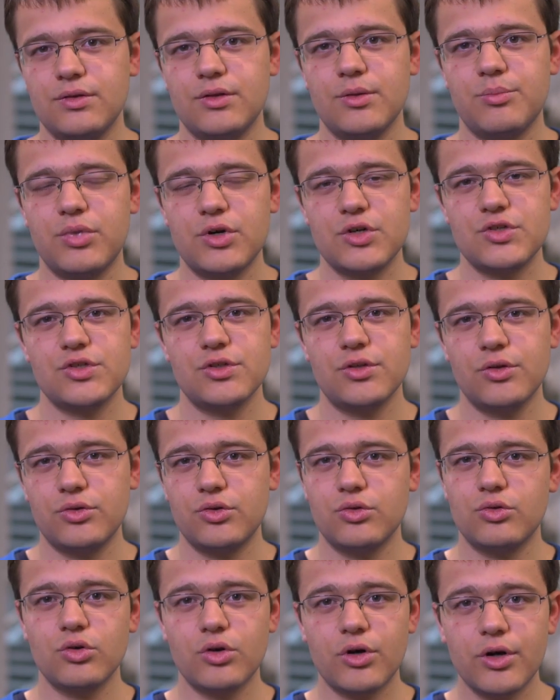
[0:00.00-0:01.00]
the personal
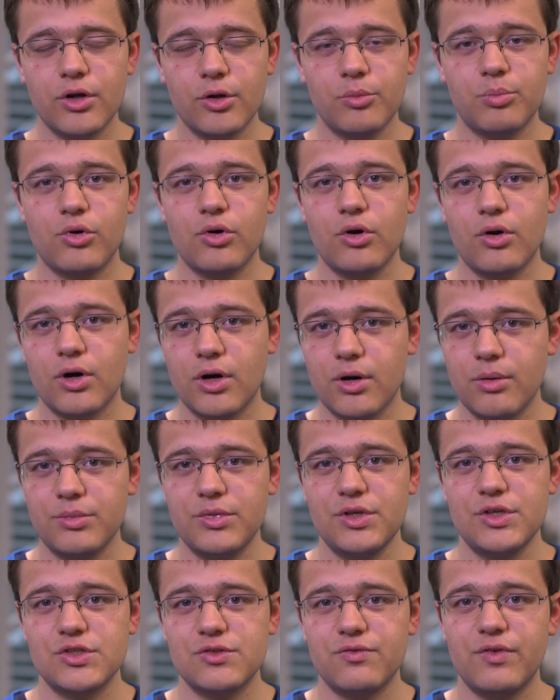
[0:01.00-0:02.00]
tutorial
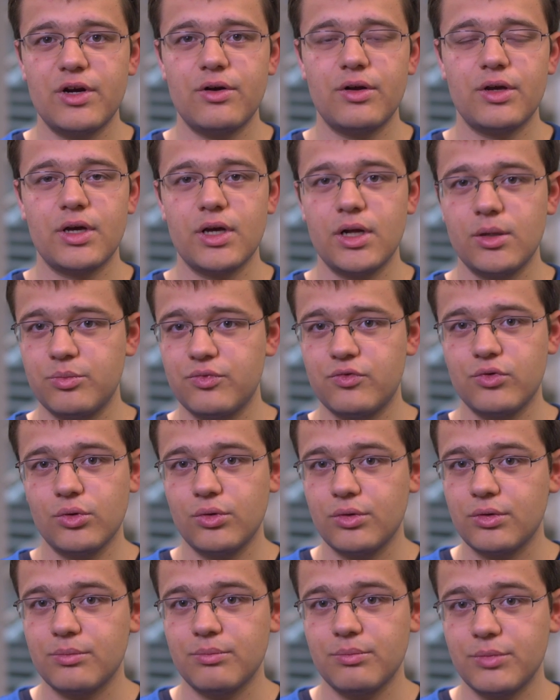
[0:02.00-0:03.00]
program is very
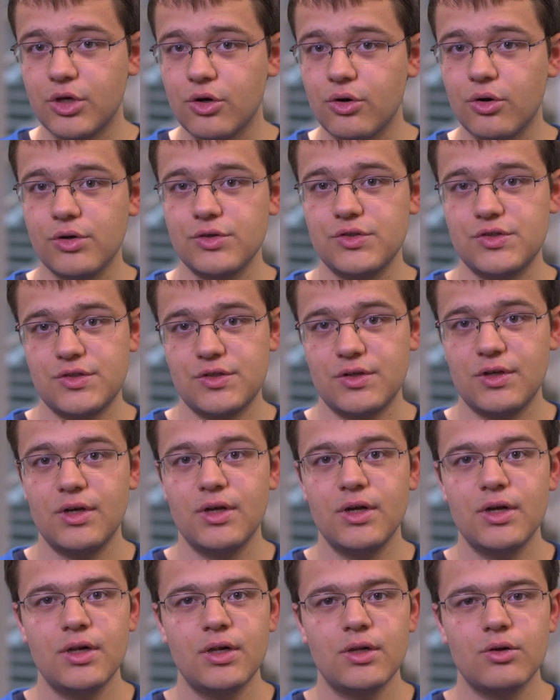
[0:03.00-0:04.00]
helpful because
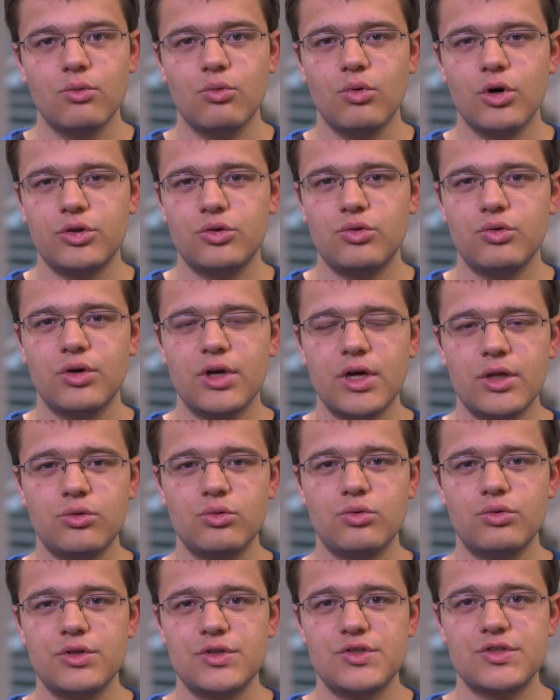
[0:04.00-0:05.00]
what you get
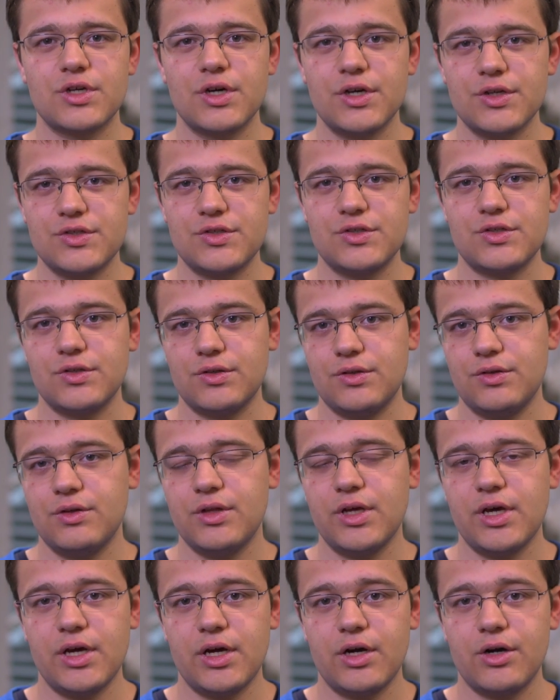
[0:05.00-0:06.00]
to discuss
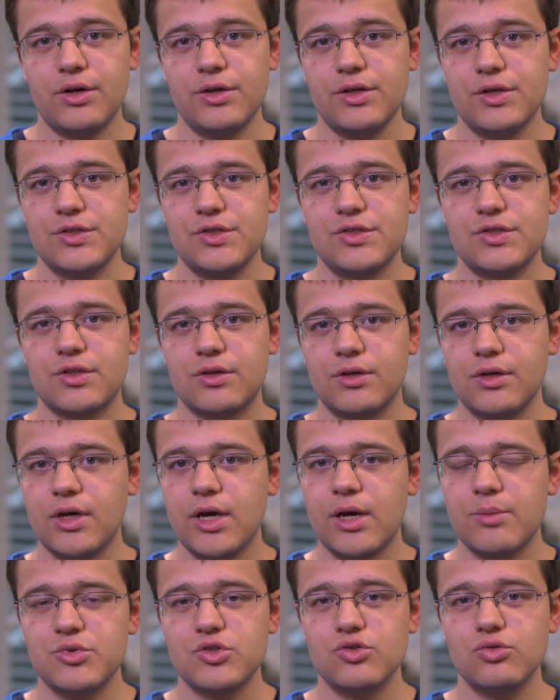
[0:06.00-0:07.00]
there is
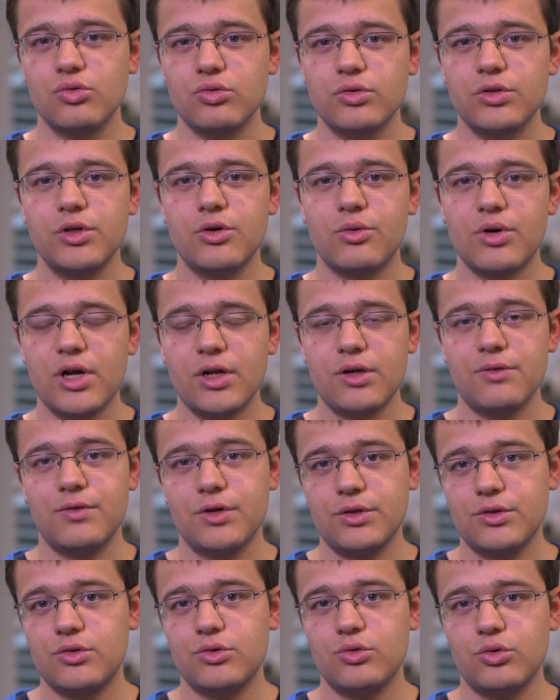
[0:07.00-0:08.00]
absolutely
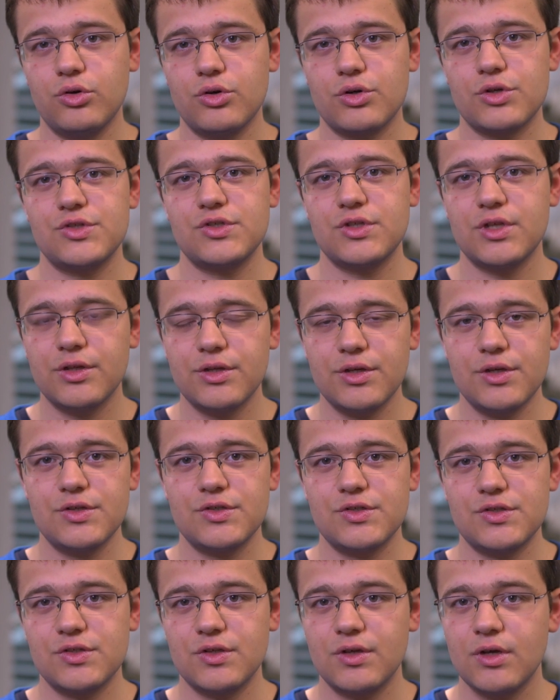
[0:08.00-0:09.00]
relevant to your studies,
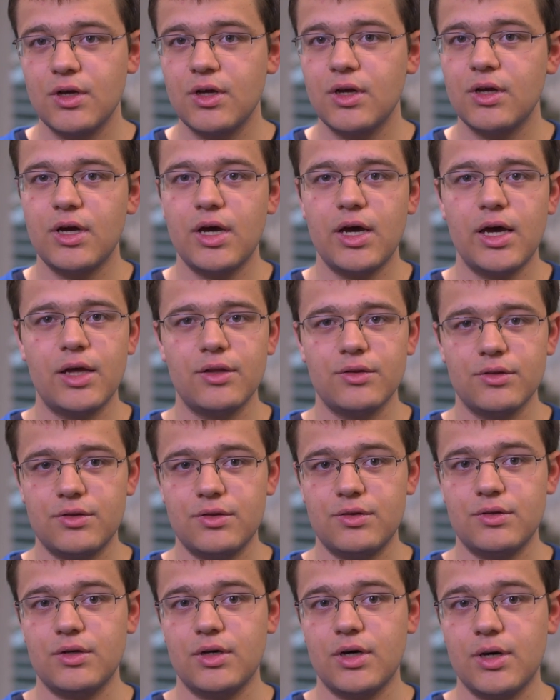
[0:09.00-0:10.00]
and
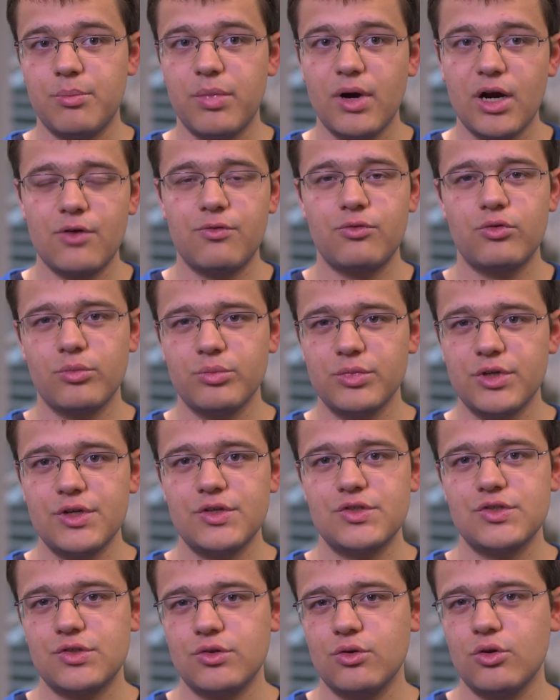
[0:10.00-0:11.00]
apart from
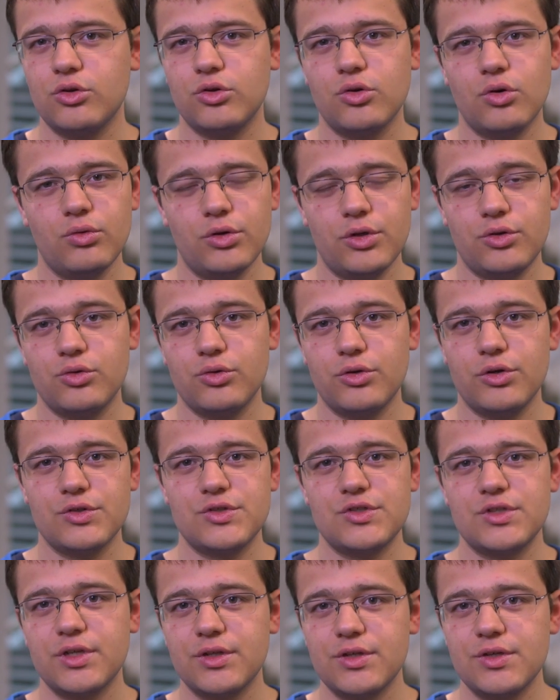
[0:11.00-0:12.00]
this, not only to your
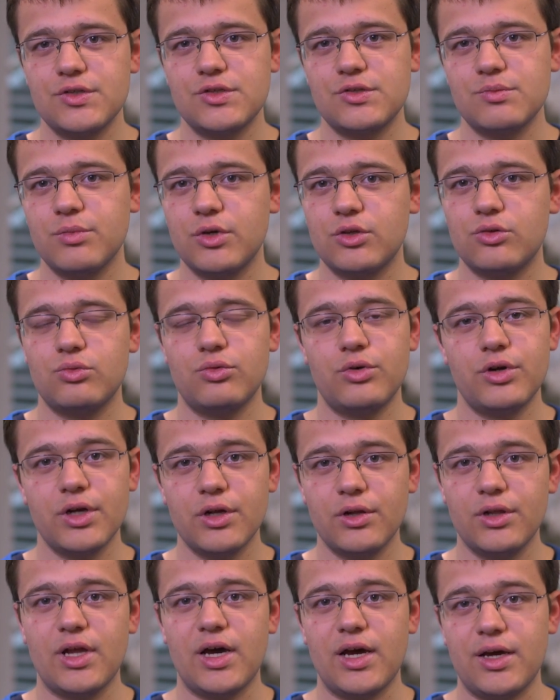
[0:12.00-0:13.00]
studies but to
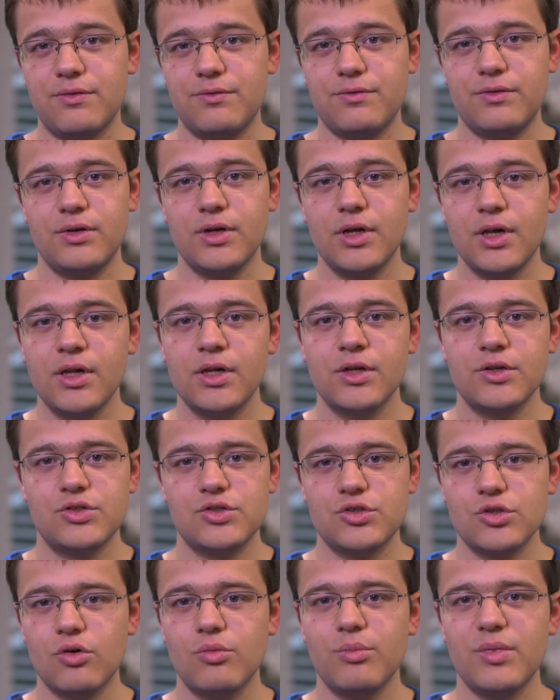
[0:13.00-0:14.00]
real life.
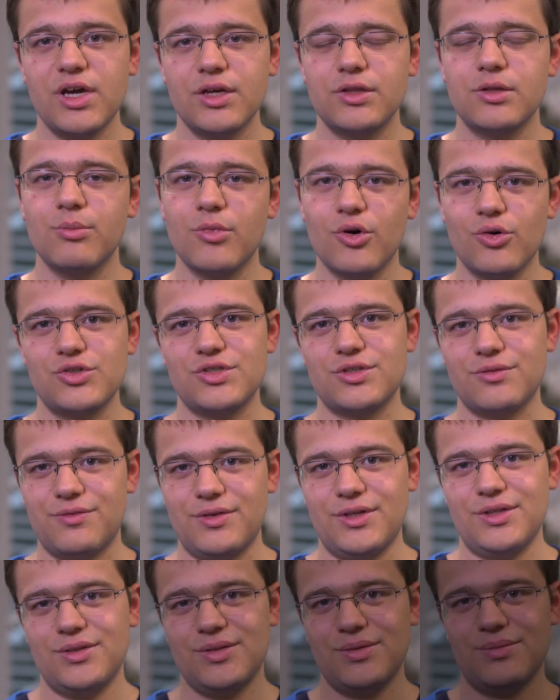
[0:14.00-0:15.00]
So make the most of
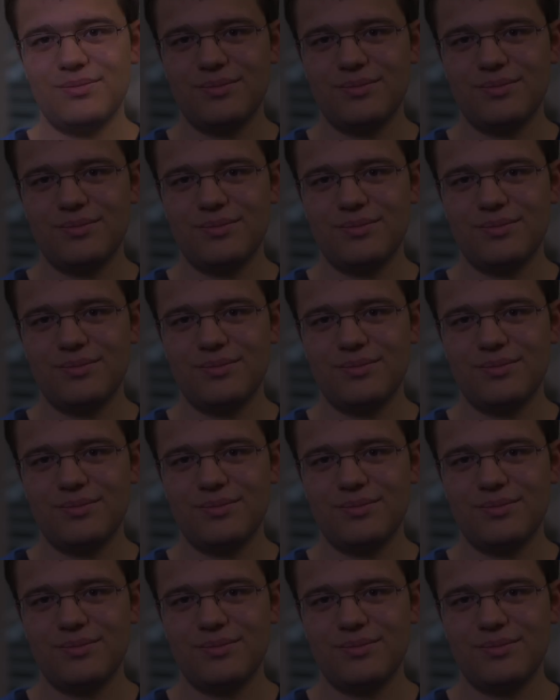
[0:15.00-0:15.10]
it.